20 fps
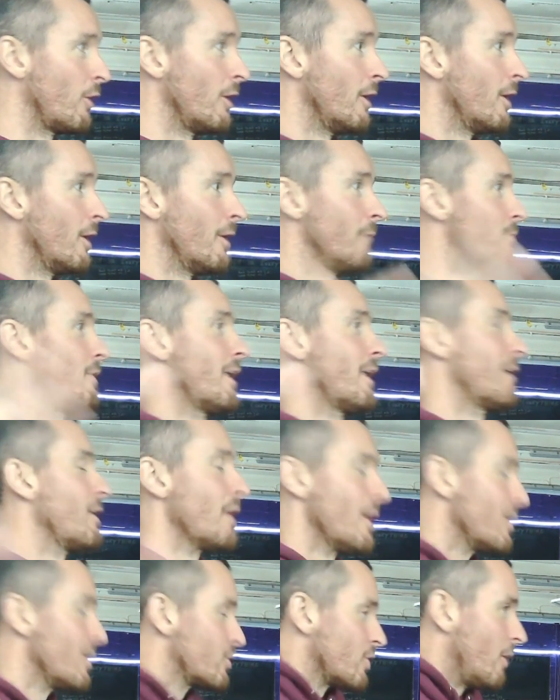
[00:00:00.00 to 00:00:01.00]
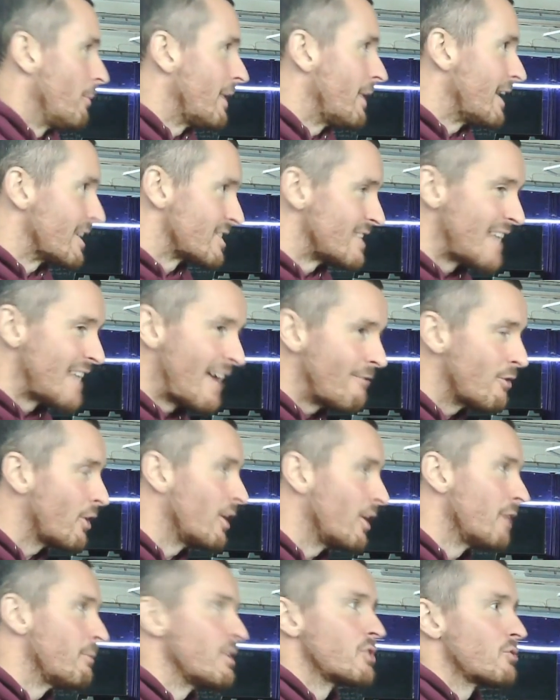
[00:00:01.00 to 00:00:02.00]
Do you know what I mean? It's never
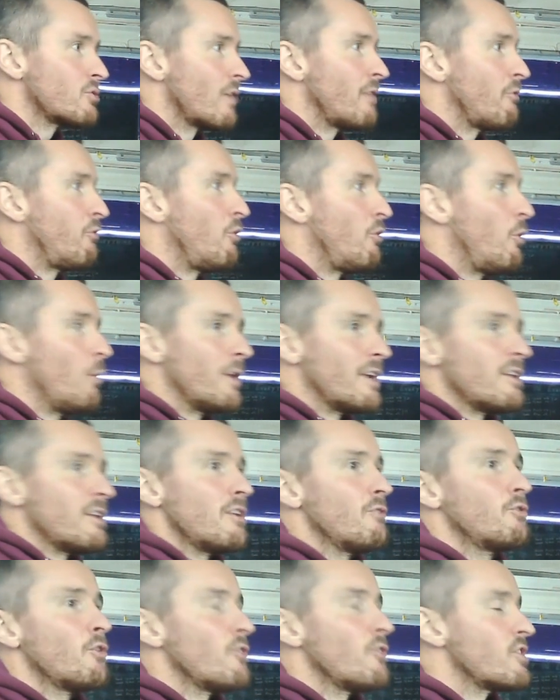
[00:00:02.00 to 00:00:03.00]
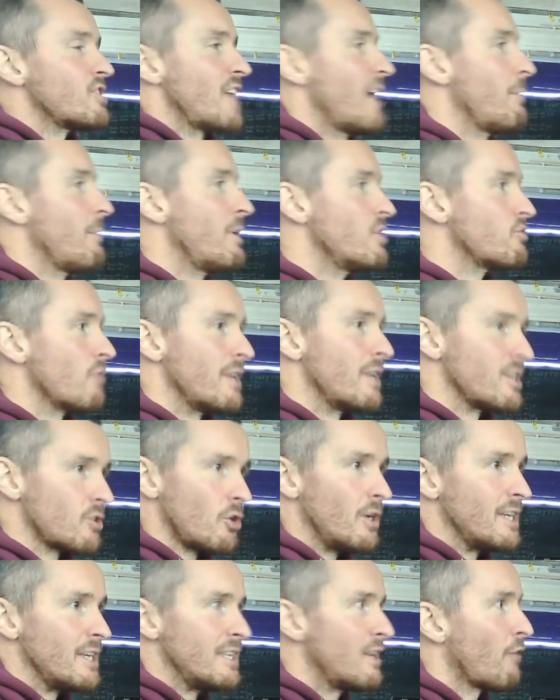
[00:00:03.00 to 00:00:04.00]
going to be straightforward. And you've done the same injury and it's
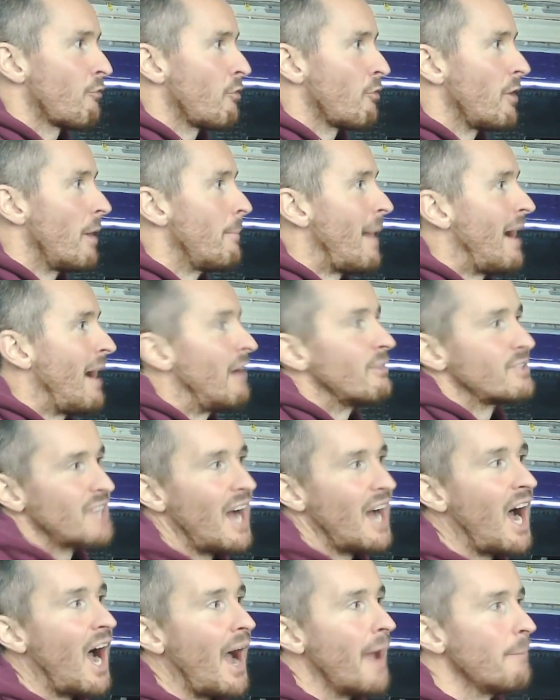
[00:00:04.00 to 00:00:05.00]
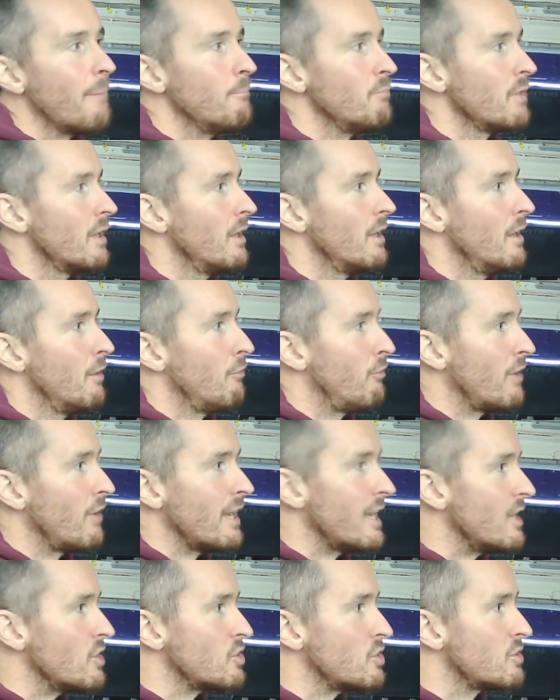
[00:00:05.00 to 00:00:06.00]
got a different amount of time for
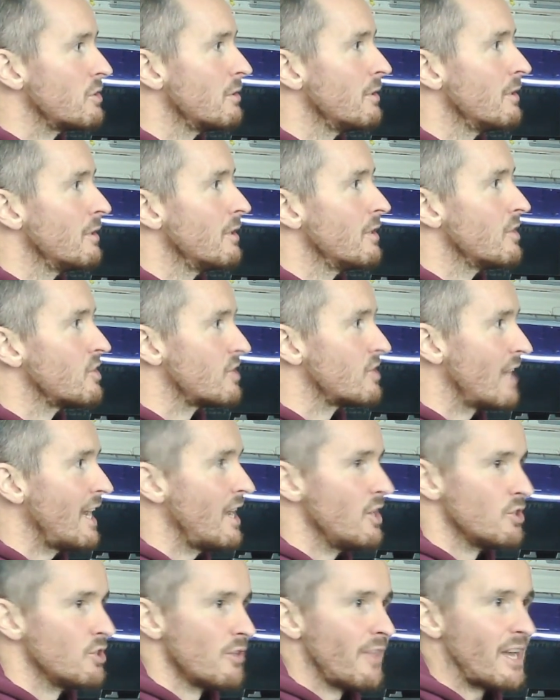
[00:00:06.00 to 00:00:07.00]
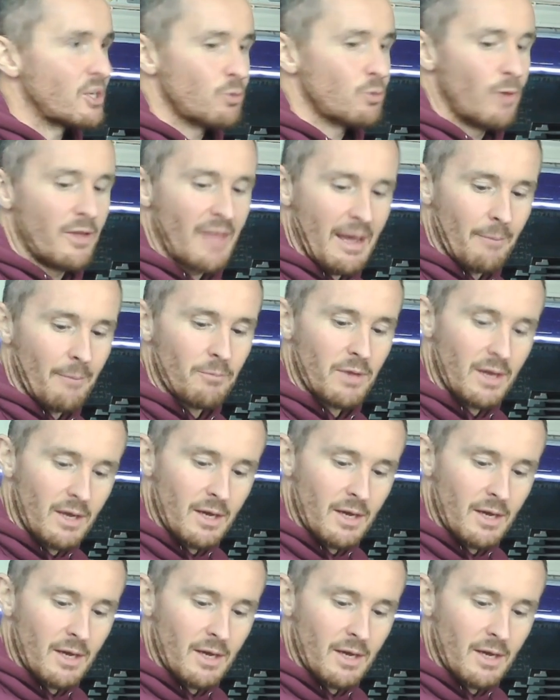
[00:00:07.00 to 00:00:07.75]
each stage. And that's where that,